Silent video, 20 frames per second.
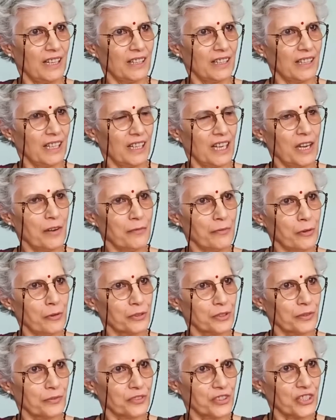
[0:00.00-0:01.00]
the
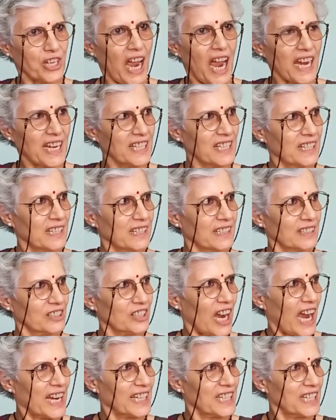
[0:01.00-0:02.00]
influence of
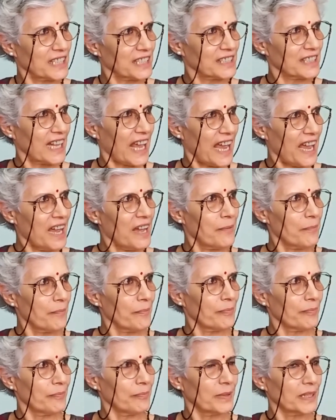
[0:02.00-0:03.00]
China is there.
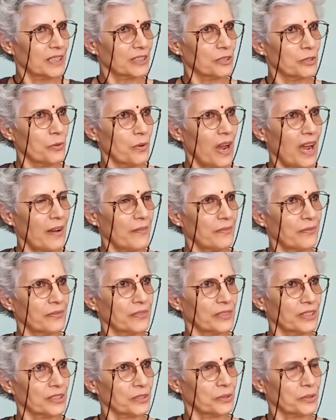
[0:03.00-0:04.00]
But you have
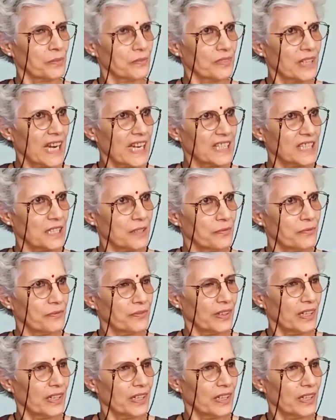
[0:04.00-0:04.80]
sort of native